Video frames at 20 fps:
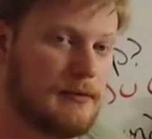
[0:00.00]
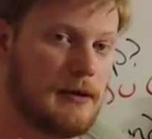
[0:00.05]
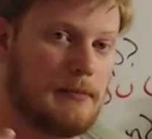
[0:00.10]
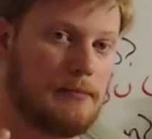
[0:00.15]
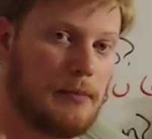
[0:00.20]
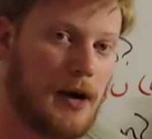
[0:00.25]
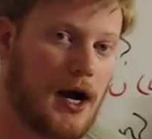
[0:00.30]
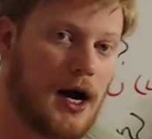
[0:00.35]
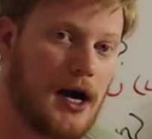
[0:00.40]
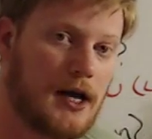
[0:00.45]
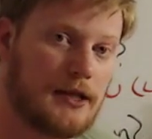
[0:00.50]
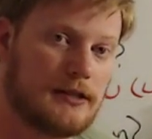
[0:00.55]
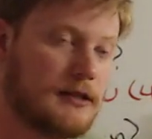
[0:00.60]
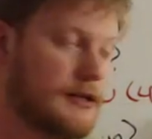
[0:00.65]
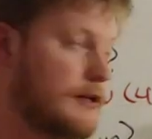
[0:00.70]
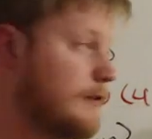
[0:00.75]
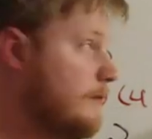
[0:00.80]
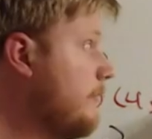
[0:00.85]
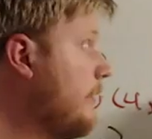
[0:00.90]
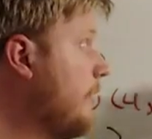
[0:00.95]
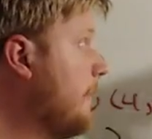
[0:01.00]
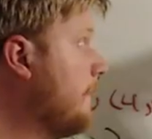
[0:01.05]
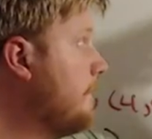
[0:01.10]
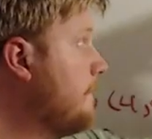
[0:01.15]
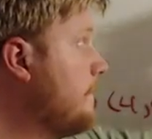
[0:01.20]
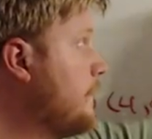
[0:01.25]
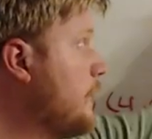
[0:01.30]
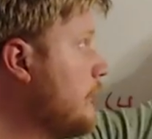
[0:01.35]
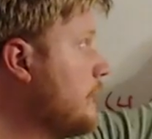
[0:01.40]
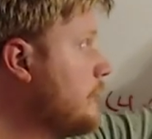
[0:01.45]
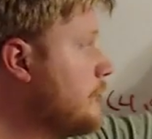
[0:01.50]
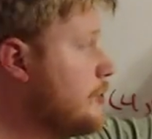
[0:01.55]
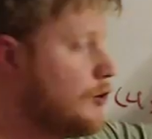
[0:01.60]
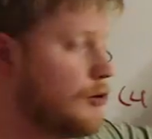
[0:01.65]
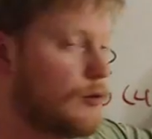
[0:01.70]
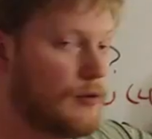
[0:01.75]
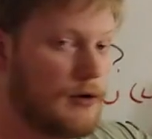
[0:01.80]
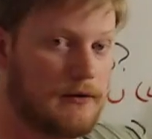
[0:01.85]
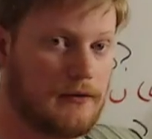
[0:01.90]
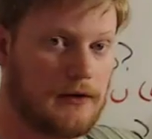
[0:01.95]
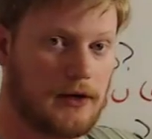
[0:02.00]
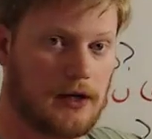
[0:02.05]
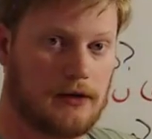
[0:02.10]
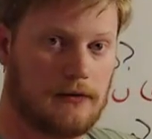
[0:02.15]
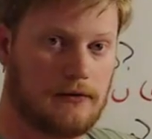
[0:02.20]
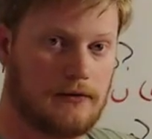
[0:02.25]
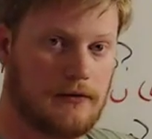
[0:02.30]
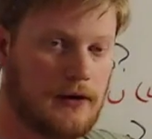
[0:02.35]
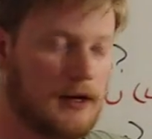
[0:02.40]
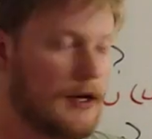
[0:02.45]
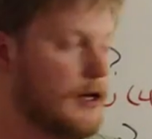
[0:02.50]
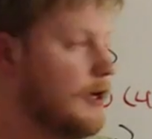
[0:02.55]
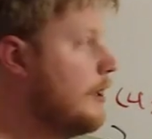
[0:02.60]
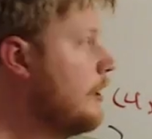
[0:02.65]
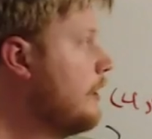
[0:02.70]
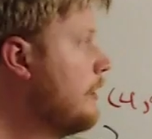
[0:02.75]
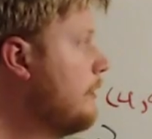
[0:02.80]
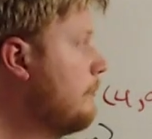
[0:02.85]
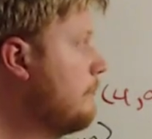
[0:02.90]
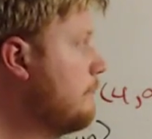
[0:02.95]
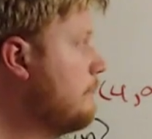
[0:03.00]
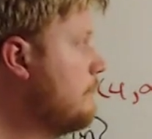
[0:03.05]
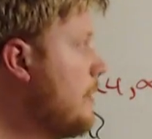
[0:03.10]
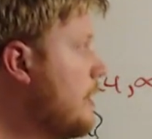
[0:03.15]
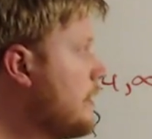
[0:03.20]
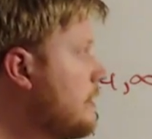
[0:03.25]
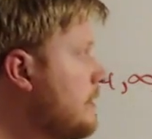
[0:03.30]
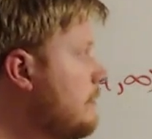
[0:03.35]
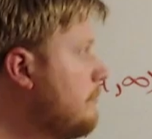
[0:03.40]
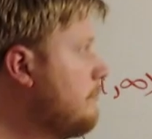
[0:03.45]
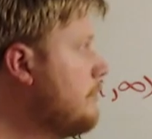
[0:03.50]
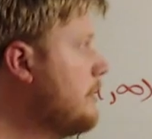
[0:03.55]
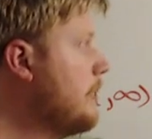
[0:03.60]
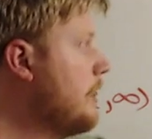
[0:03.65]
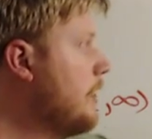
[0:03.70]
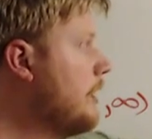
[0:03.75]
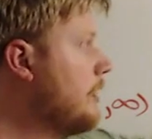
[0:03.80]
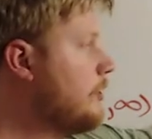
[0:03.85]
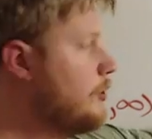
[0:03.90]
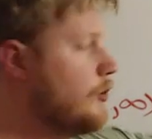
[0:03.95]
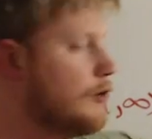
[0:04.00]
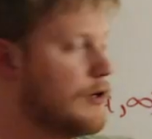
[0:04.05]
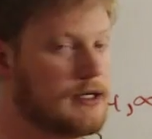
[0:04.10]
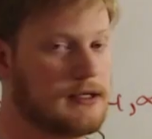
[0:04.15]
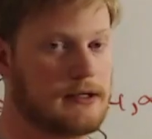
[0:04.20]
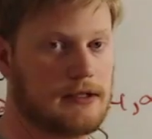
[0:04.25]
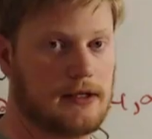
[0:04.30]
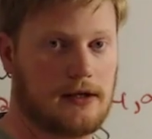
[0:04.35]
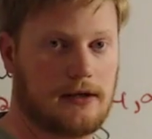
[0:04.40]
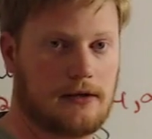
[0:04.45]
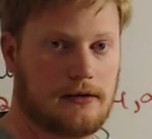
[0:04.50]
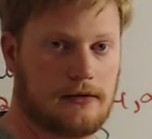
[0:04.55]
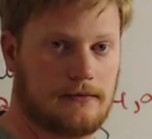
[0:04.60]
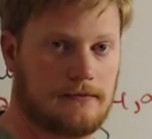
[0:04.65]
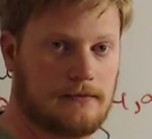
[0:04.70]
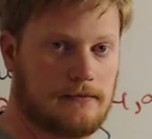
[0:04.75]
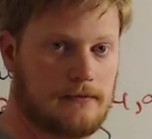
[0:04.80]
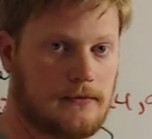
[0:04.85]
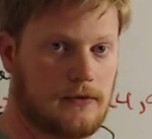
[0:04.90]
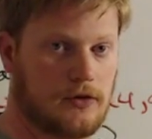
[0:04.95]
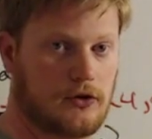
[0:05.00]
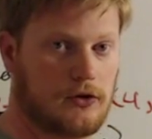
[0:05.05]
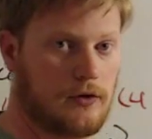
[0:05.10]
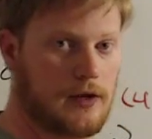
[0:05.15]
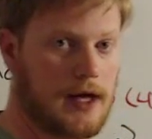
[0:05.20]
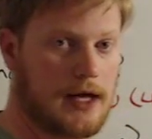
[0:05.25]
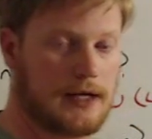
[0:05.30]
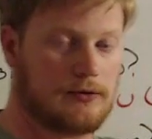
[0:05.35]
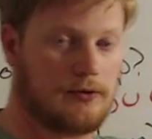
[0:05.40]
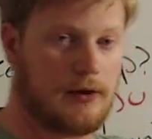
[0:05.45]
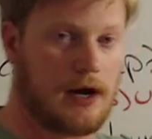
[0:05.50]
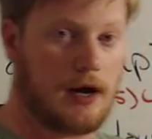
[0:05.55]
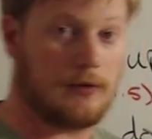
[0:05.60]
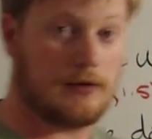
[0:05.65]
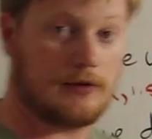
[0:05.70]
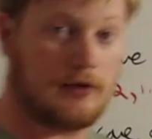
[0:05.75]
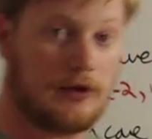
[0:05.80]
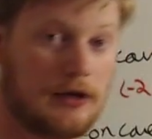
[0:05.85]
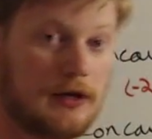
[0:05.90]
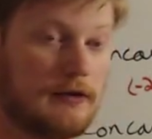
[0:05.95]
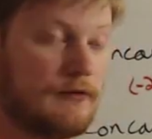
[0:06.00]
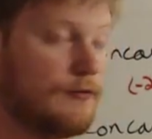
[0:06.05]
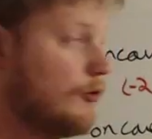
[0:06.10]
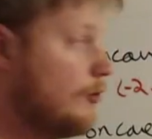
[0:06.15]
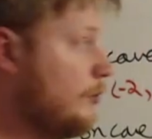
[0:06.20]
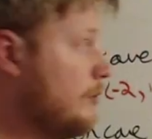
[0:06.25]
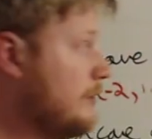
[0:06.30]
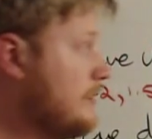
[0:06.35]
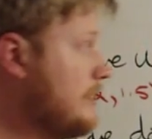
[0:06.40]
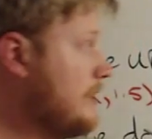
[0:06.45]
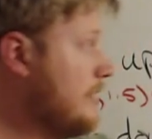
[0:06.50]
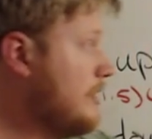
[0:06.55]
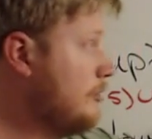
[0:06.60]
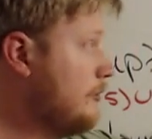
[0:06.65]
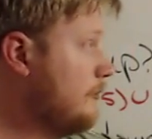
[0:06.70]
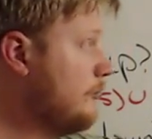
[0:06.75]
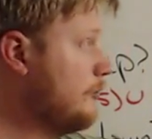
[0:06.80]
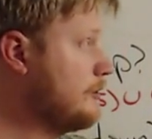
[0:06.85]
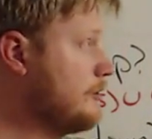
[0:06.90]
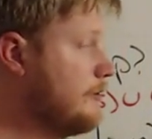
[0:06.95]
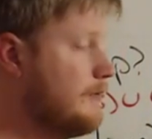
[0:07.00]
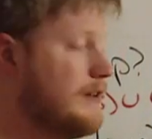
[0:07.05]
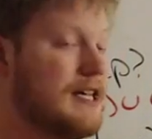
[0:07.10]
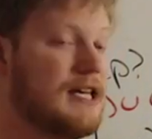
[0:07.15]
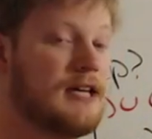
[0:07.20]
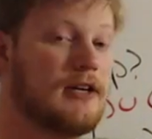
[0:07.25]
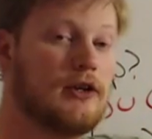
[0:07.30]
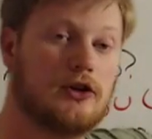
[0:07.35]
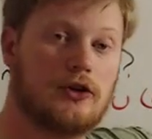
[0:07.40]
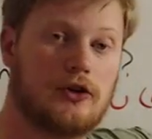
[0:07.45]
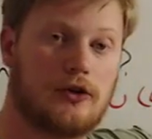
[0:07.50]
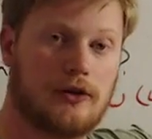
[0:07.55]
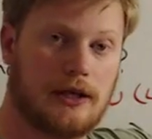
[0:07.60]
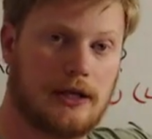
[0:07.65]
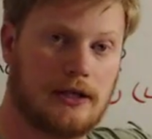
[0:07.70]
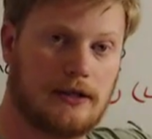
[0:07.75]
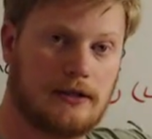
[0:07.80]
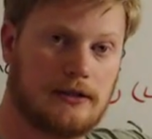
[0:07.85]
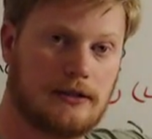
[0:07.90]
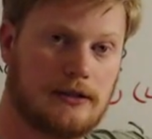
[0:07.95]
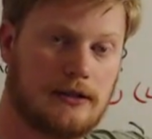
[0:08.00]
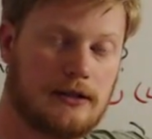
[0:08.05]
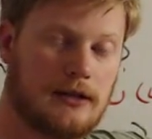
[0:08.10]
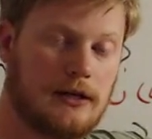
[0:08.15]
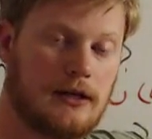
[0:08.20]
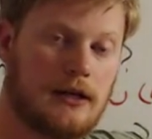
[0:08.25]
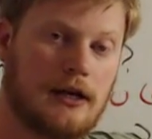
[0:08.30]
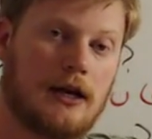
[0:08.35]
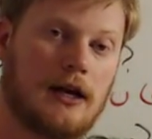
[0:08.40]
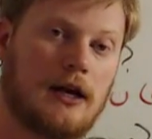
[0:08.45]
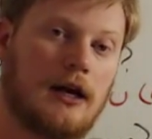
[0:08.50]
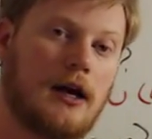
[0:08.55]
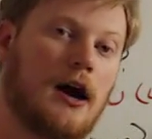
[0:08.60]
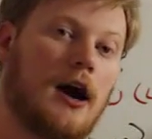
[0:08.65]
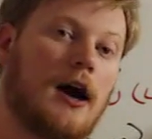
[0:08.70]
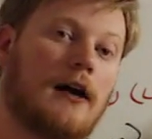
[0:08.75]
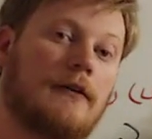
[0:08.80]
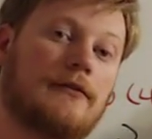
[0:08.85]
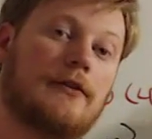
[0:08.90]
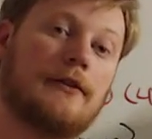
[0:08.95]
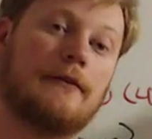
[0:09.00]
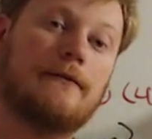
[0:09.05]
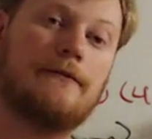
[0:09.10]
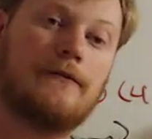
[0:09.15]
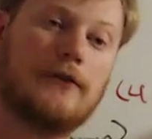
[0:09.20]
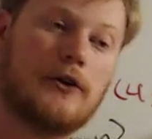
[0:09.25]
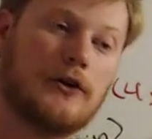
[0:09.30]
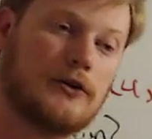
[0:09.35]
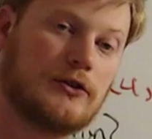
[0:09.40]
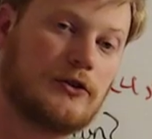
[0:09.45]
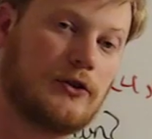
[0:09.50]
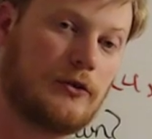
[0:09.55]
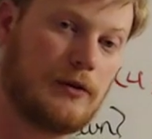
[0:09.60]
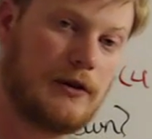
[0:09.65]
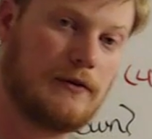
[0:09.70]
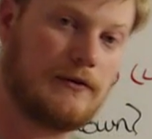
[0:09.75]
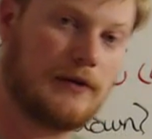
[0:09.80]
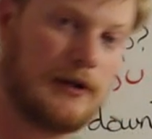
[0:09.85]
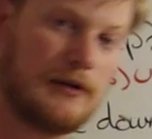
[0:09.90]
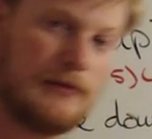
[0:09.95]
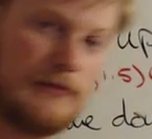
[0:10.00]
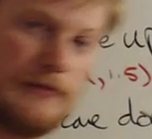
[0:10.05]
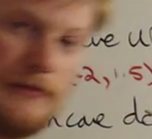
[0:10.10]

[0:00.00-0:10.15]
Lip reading: be positive, the first derivative must be increasing. So that's what I was looking for, was the intervals of increase of the first derivative.